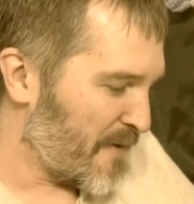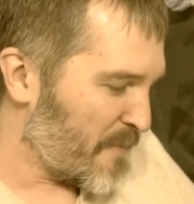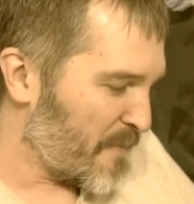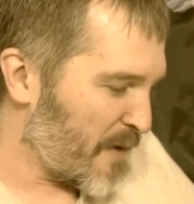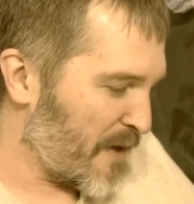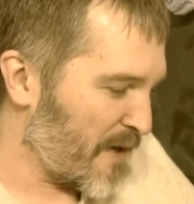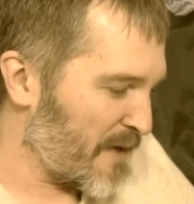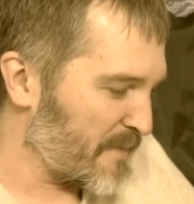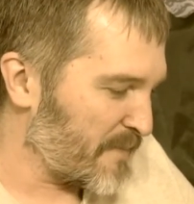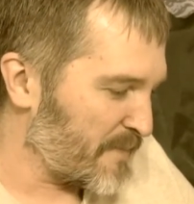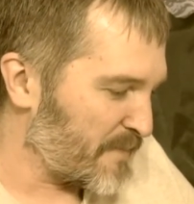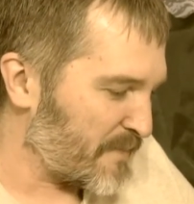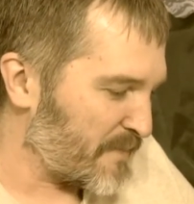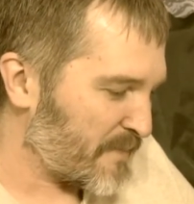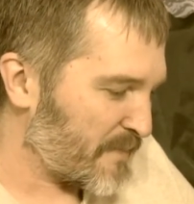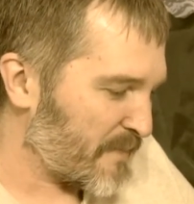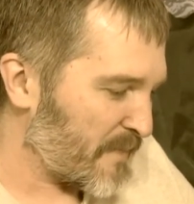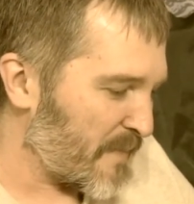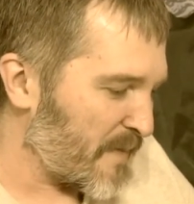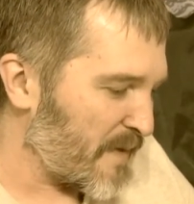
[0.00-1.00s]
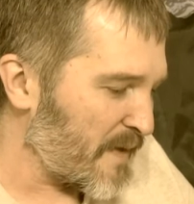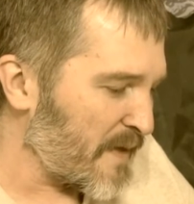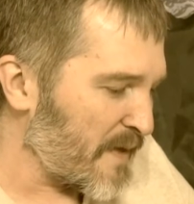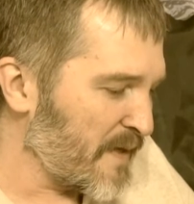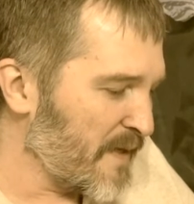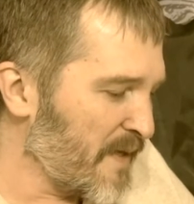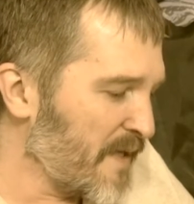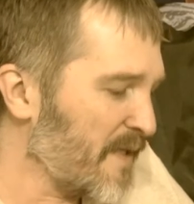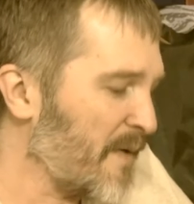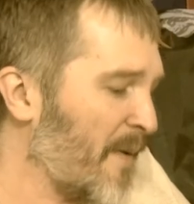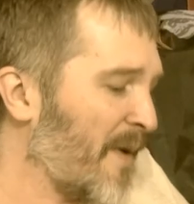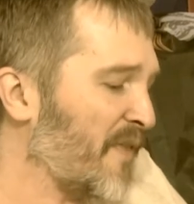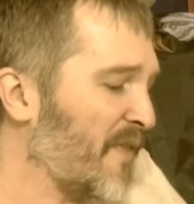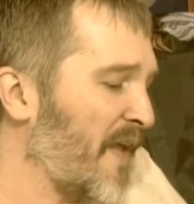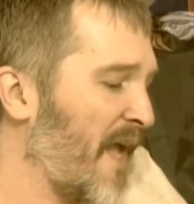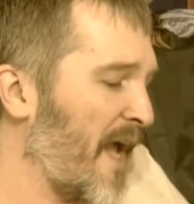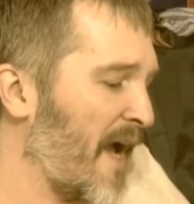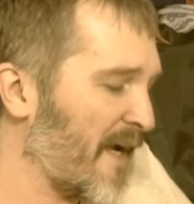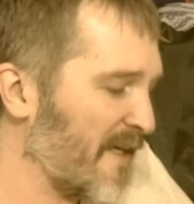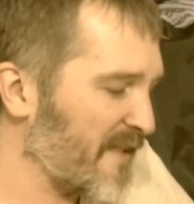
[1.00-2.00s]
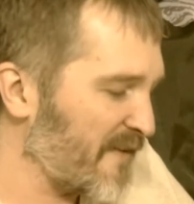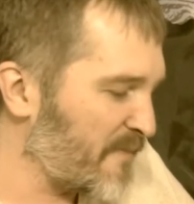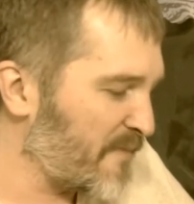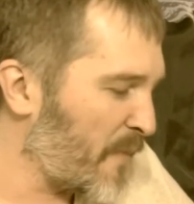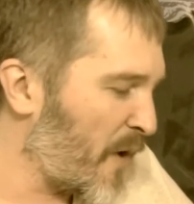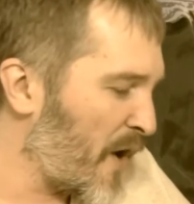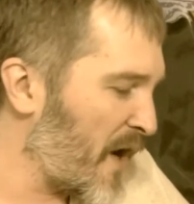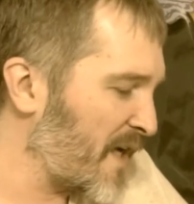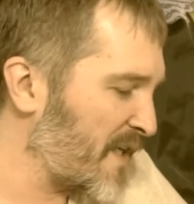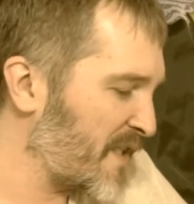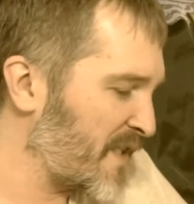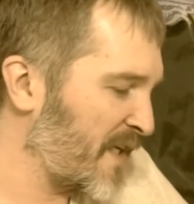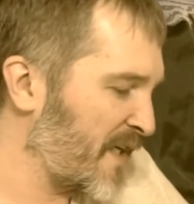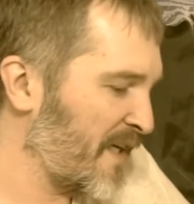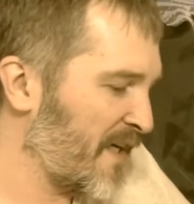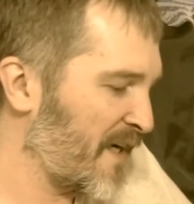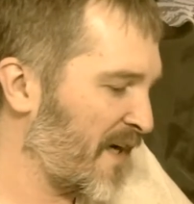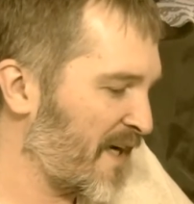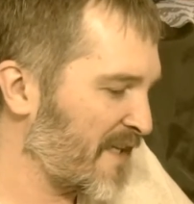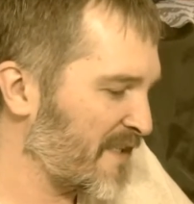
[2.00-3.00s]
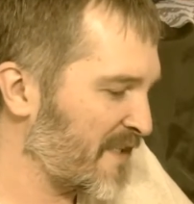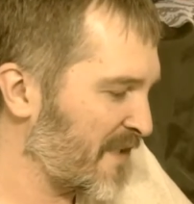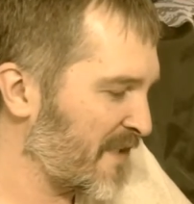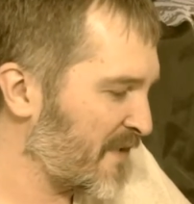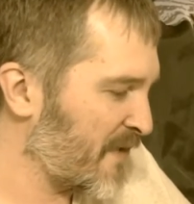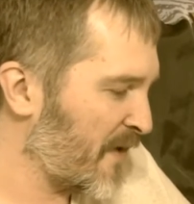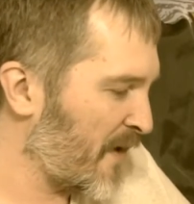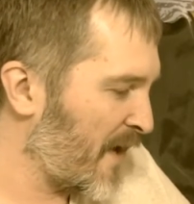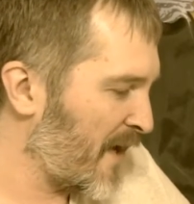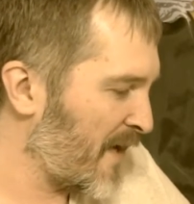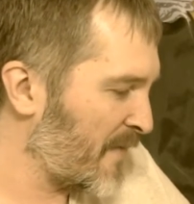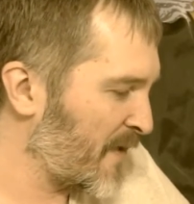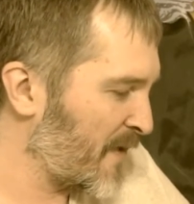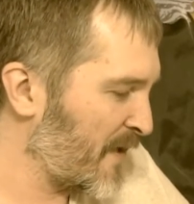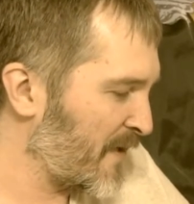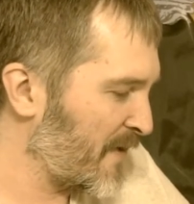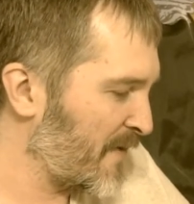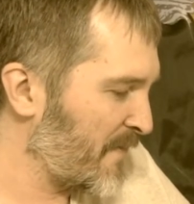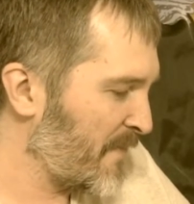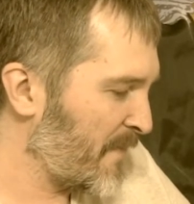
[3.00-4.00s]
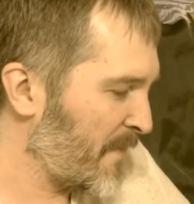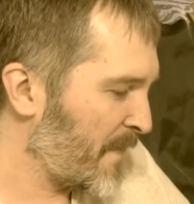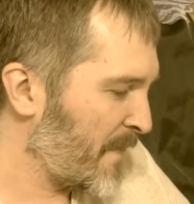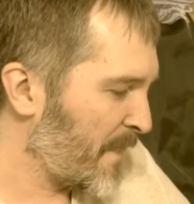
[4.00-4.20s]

But to about the act of marching causing trauma.